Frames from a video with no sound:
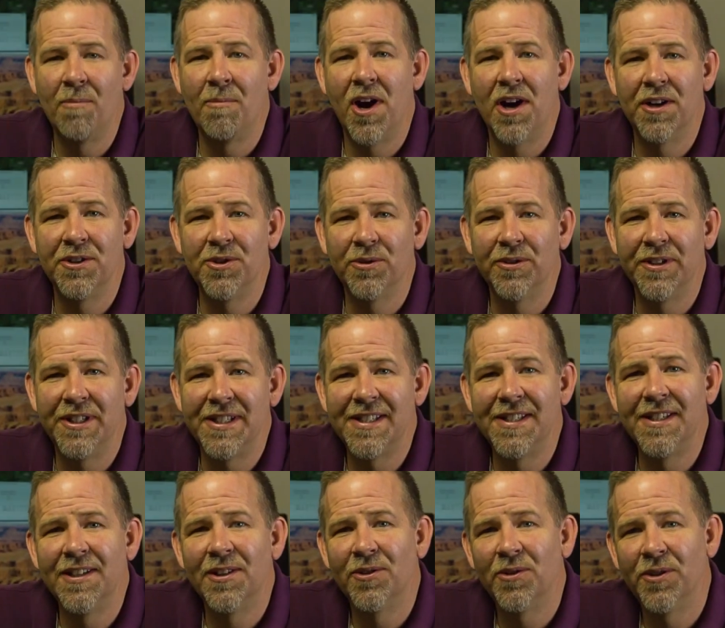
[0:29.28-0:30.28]
module, it
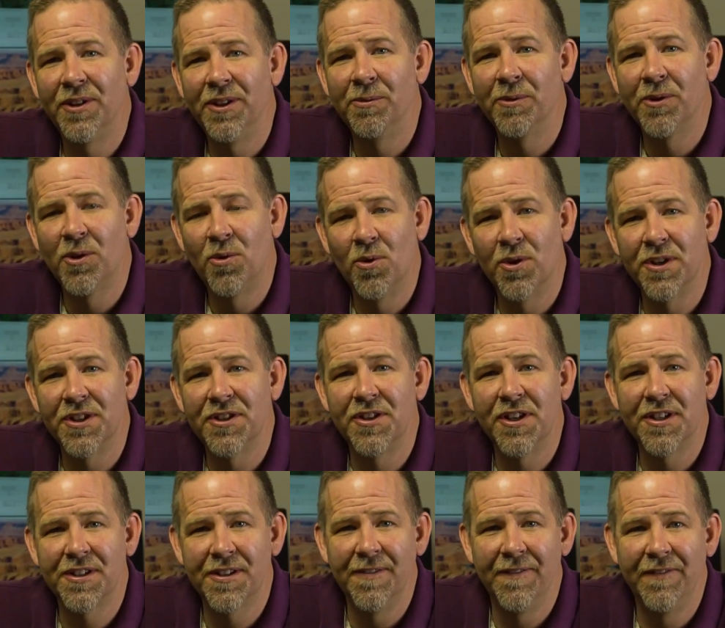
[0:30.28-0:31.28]
still only records
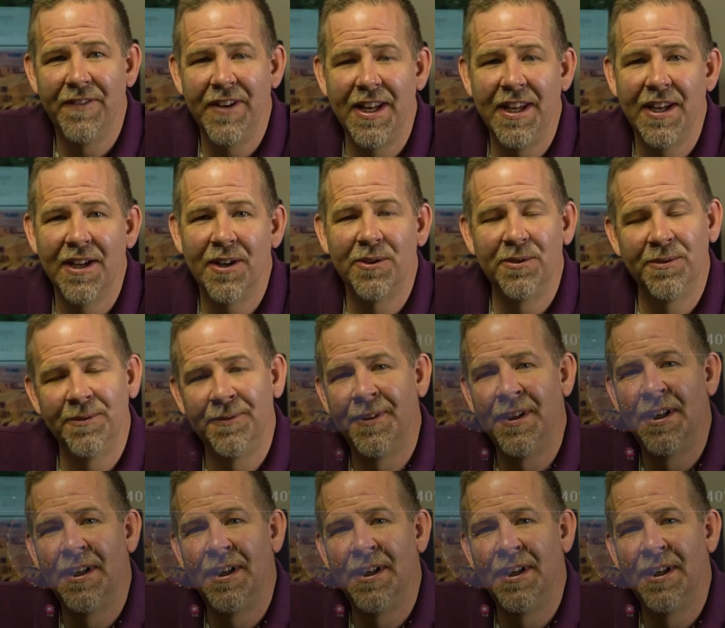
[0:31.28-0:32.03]
just the video,